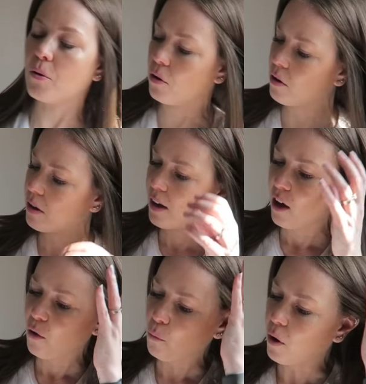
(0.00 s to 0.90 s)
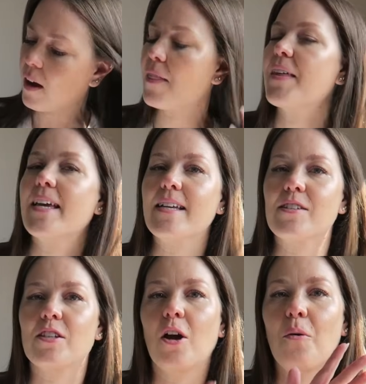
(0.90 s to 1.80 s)
bought were
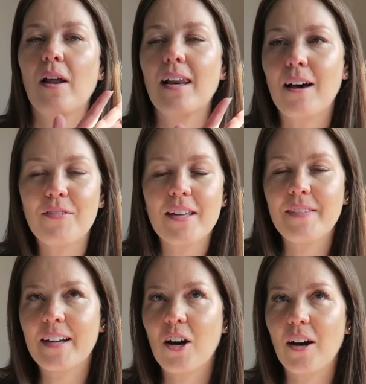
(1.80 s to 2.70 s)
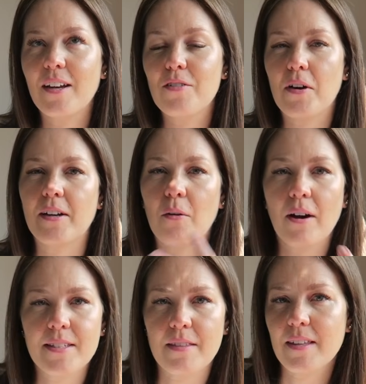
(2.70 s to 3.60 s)
these. So loving the kind of, I know
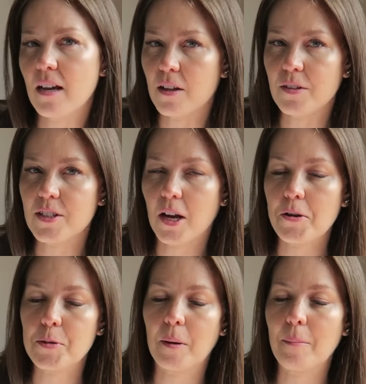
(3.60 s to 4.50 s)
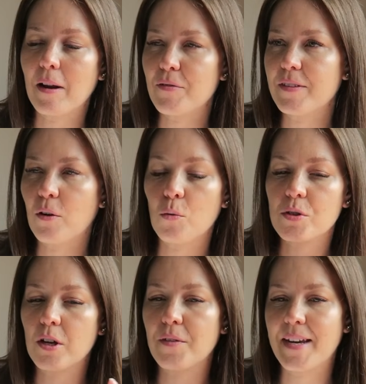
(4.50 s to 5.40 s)
I said the earthy tones, but I'm loving
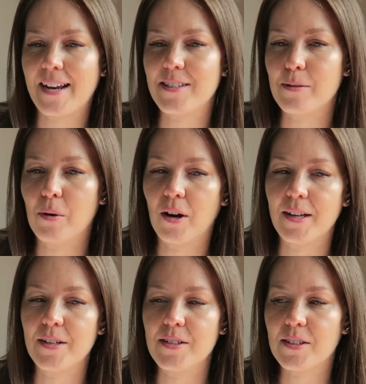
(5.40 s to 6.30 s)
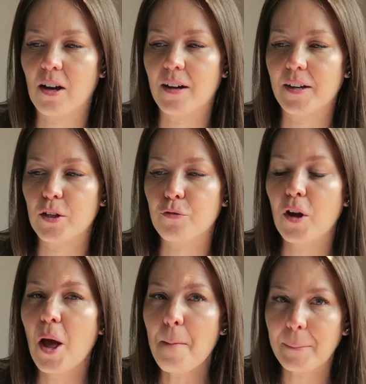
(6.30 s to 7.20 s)
also the Nancy Meyers kind of
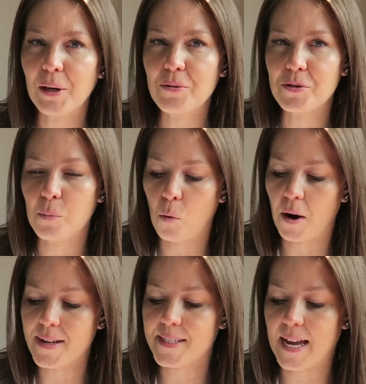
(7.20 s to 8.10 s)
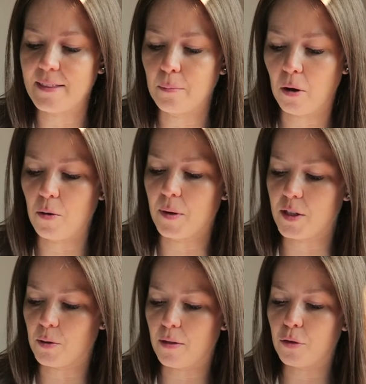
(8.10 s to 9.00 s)
blues and whites at the moment.
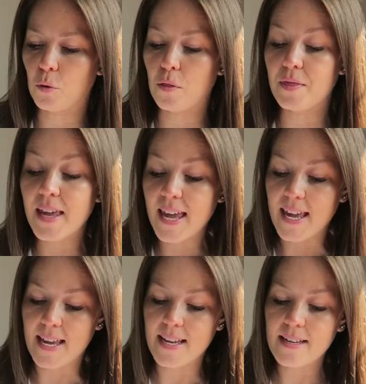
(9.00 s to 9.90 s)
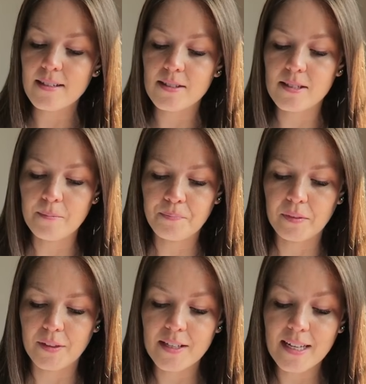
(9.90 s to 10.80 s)
So I thought these
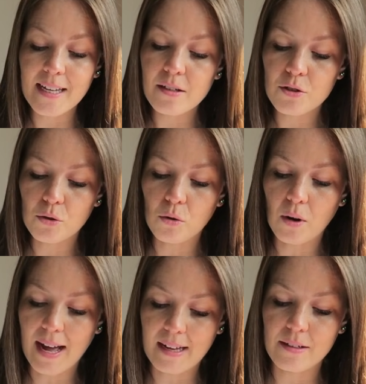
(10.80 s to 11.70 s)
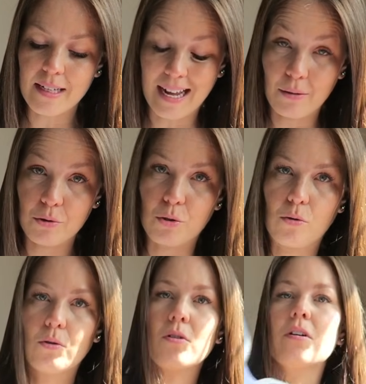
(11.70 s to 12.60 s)
are indoor and outdoor